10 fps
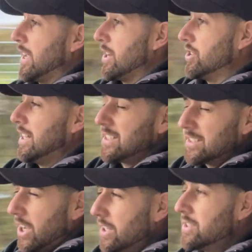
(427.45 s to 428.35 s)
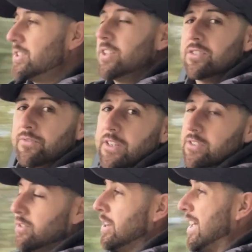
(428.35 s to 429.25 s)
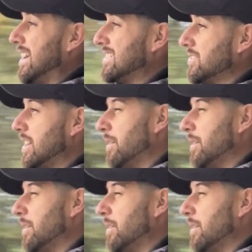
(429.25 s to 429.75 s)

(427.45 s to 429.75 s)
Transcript: Actually, there's tons and tons of features on it, and as I've said,